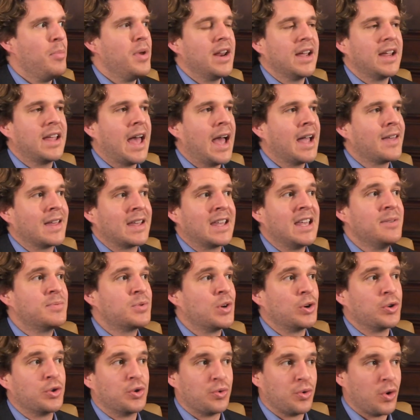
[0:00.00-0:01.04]
amid a gang that
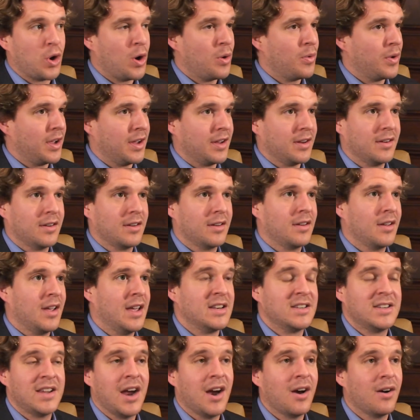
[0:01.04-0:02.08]
keeps on growing
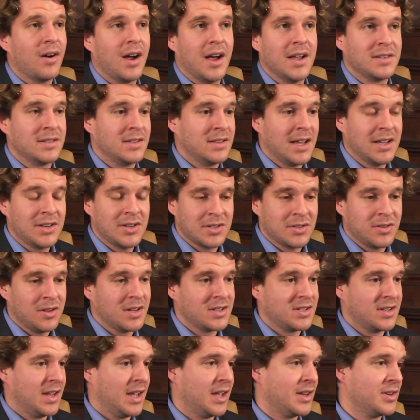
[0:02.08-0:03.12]
and terrorizing not just
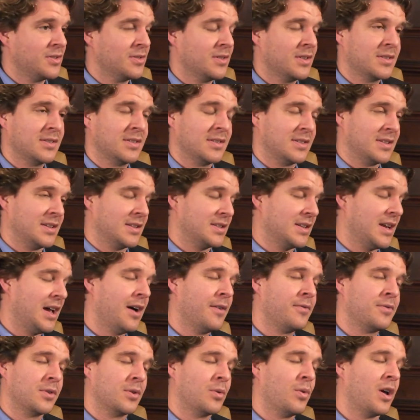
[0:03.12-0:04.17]
Los Angeles and San
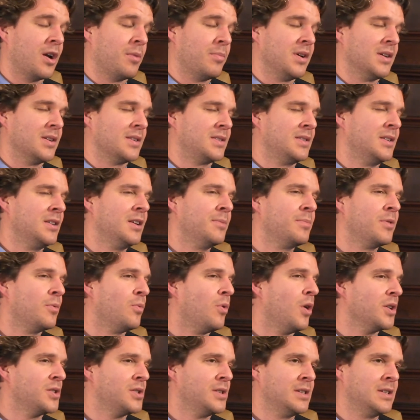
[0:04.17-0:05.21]
Salvador and Guatemala City, but the
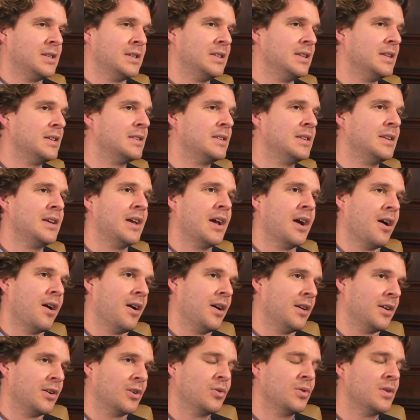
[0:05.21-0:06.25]
Washington, D.C.
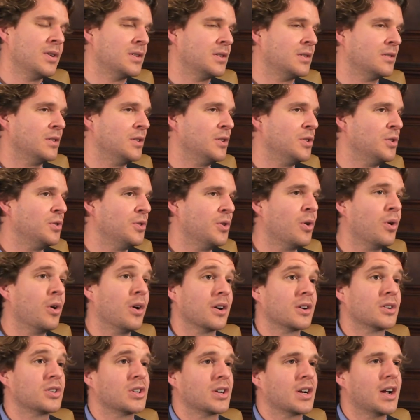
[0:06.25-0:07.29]
area, increasingly New
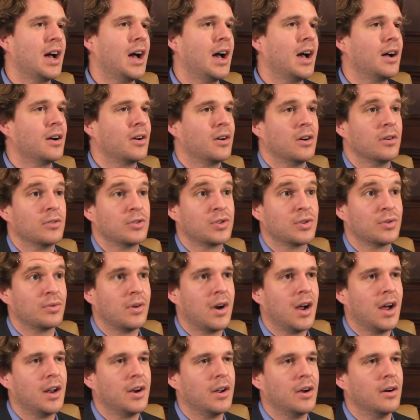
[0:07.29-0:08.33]
York, Chicago,
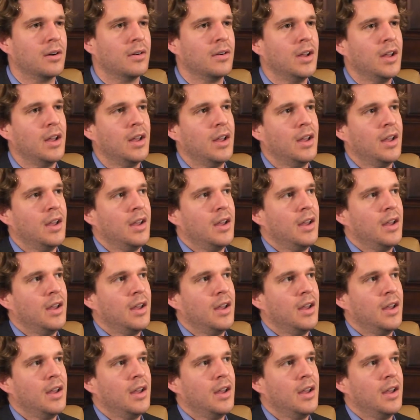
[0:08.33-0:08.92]
Toronto,